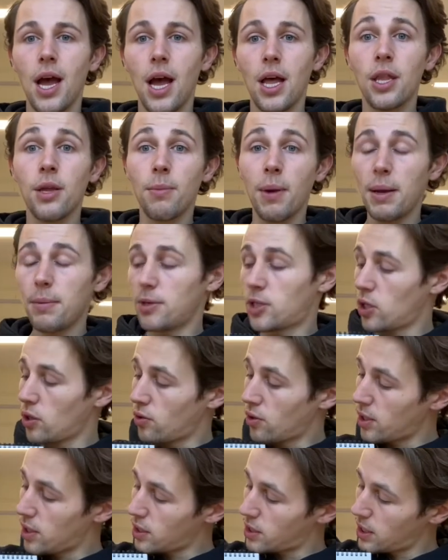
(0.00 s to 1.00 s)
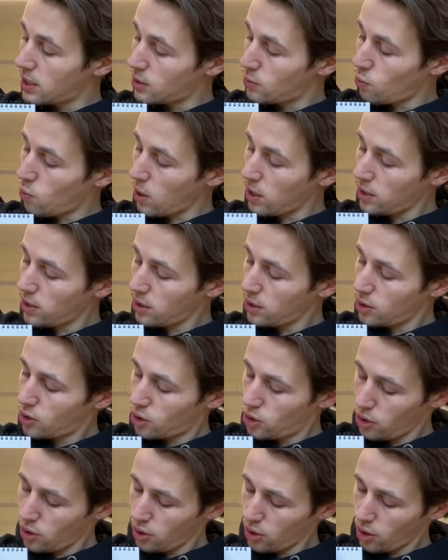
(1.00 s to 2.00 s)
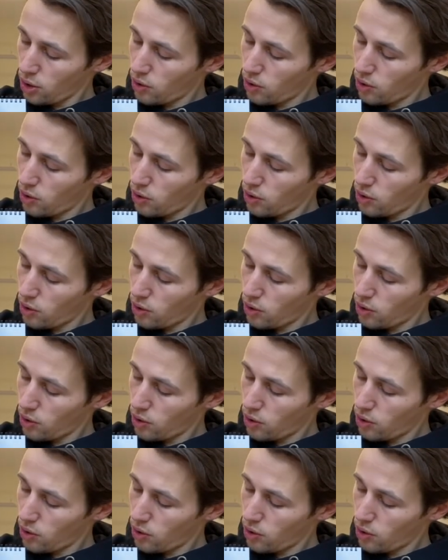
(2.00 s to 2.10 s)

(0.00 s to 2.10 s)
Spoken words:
There might be children that sees one, two,